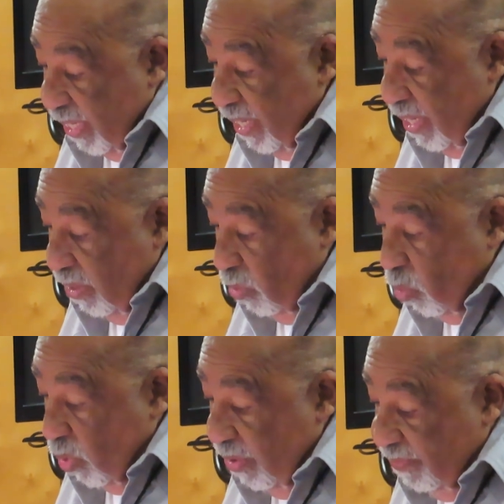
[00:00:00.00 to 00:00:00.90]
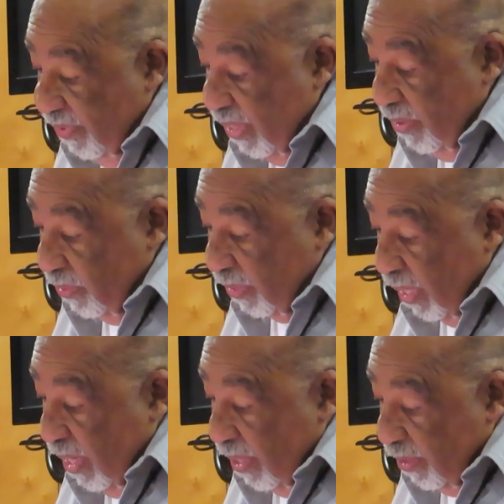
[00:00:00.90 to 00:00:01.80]
he who reveals
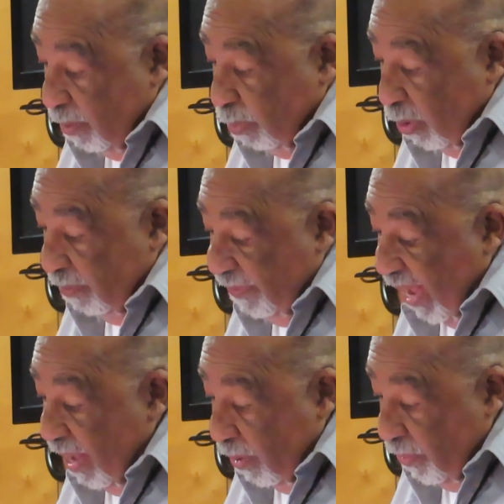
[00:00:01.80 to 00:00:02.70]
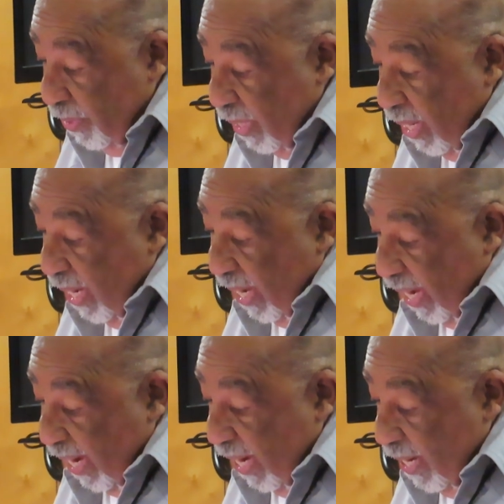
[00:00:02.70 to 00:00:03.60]
the profound
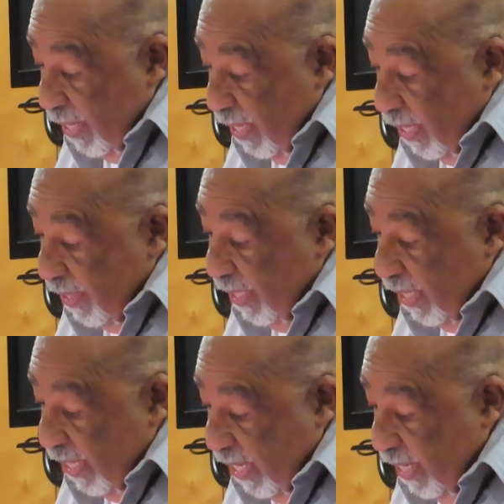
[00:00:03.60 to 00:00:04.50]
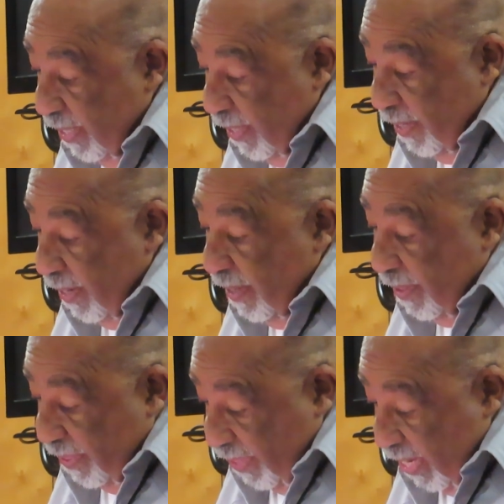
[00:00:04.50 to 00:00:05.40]
and the hidden
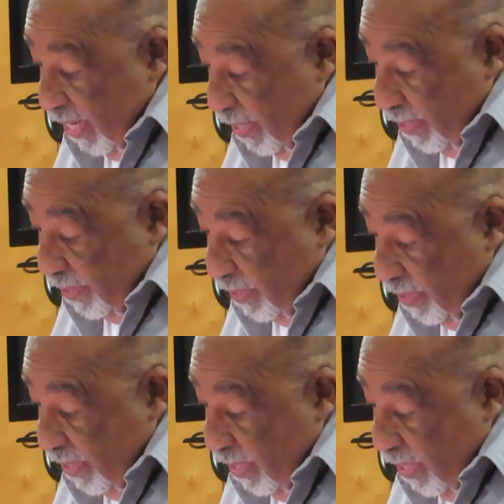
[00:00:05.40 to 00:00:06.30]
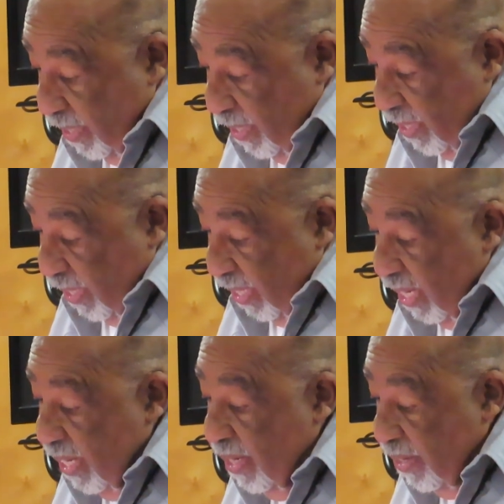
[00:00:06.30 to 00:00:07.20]
things.
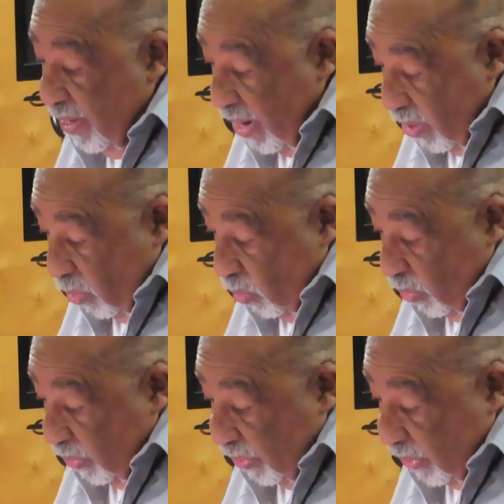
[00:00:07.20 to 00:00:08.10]
he knows.